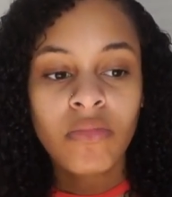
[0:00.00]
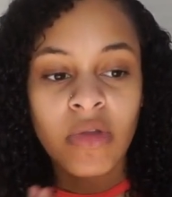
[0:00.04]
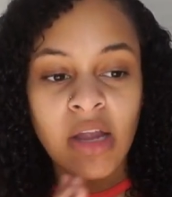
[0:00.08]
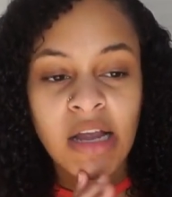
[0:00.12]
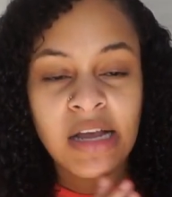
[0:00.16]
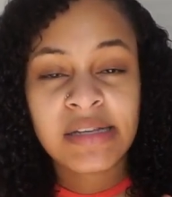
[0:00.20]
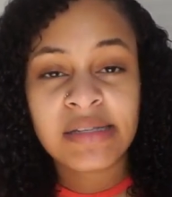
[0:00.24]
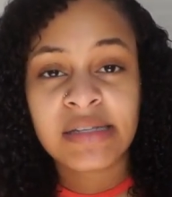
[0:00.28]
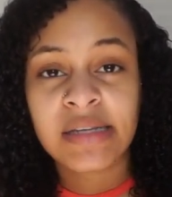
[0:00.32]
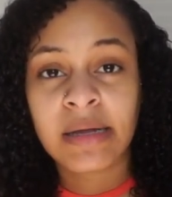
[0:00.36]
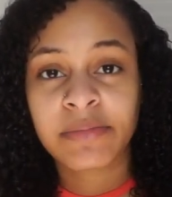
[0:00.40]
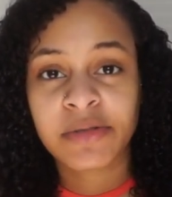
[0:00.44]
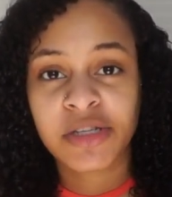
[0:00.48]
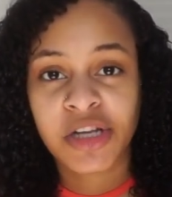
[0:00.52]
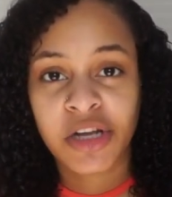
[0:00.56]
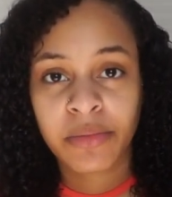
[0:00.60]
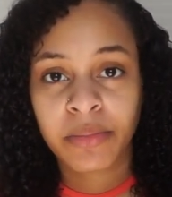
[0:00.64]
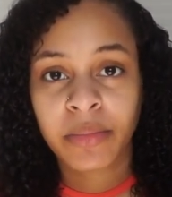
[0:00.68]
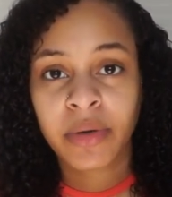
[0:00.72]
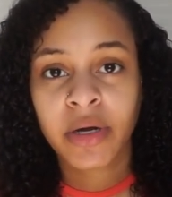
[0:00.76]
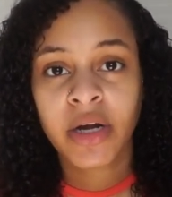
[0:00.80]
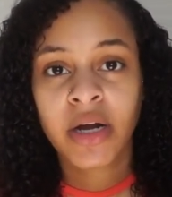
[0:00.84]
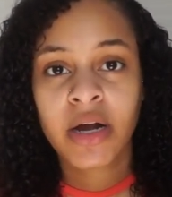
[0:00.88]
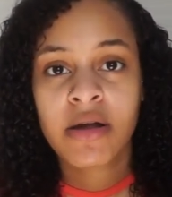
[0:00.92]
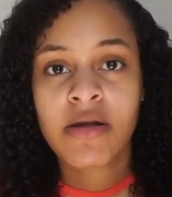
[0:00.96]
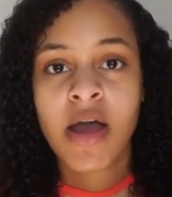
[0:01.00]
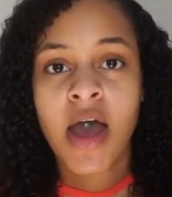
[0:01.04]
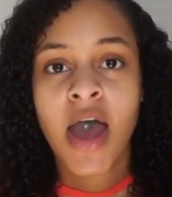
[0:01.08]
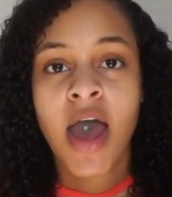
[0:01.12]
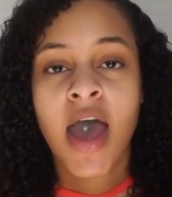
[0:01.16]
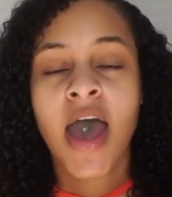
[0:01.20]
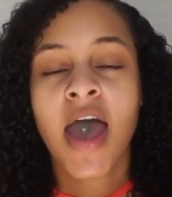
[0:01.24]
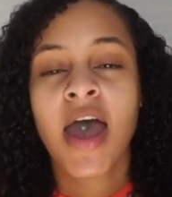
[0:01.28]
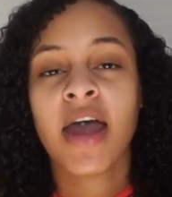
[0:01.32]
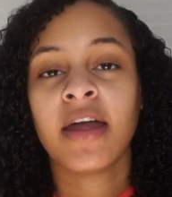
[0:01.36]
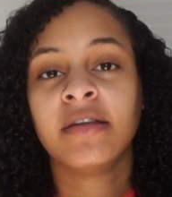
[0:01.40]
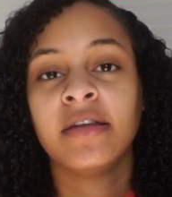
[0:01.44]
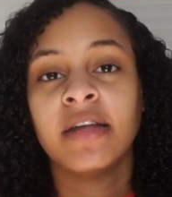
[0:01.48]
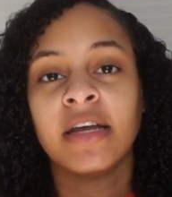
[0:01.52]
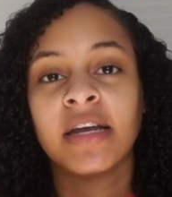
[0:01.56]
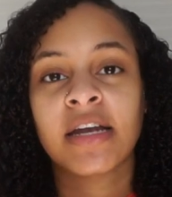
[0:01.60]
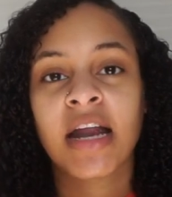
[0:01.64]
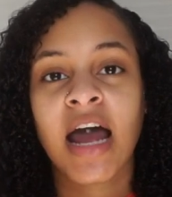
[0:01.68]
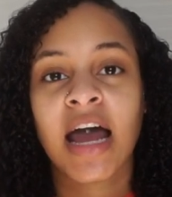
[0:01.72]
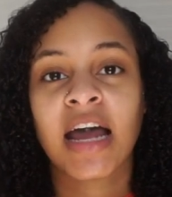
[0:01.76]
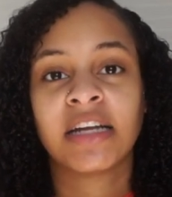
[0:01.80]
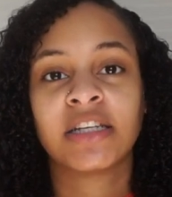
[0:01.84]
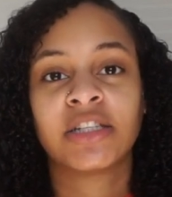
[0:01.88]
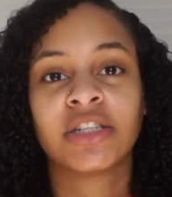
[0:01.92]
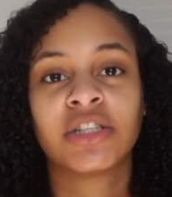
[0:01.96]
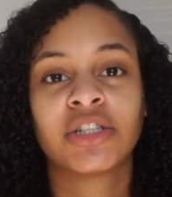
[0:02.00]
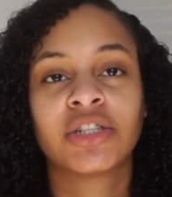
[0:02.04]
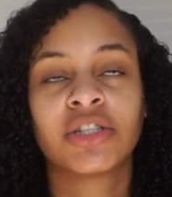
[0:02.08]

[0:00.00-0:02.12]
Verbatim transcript: in September and then I,